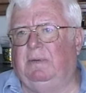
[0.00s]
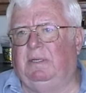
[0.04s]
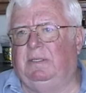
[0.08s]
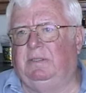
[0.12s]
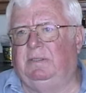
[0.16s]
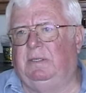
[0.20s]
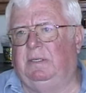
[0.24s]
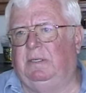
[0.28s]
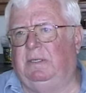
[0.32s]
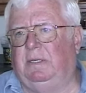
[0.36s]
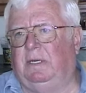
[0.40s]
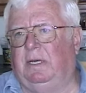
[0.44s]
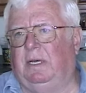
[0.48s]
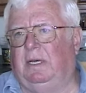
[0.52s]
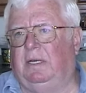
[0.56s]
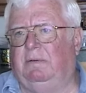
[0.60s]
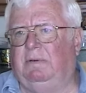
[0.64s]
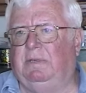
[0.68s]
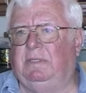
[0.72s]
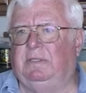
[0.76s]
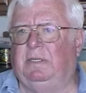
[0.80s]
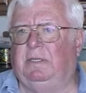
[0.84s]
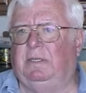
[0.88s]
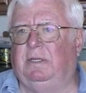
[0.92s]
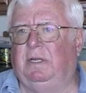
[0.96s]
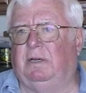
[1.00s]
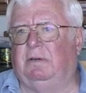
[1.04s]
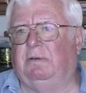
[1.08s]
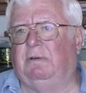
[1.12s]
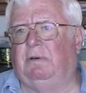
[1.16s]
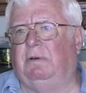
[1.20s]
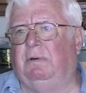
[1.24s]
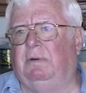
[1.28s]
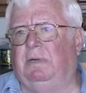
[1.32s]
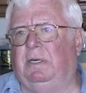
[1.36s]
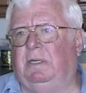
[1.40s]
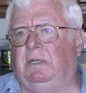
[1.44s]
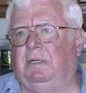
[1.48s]
We'd send the guy, we'd send our
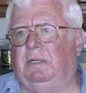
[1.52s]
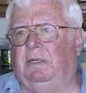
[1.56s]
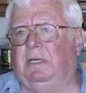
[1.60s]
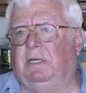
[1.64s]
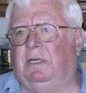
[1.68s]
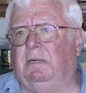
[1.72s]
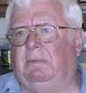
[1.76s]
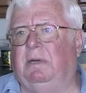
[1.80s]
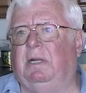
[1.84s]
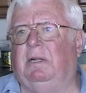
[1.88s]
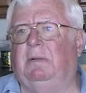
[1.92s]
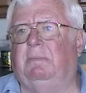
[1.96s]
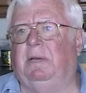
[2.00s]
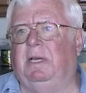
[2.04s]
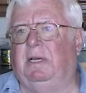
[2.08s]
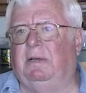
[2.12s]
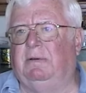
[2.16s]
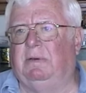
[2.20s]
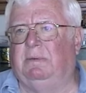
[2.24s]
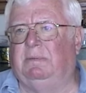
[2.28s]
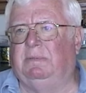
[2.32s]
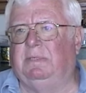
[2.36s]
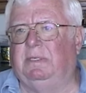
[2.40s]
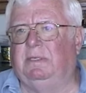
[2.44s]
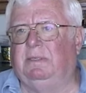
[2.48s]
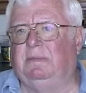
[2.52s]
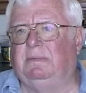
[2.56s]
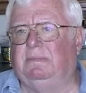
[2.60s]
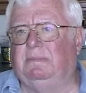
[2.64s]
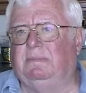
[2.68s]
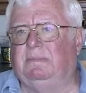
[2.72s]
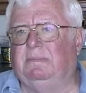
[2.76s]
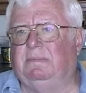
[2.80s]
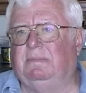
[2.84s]
crew in to get them out of bankruptcy.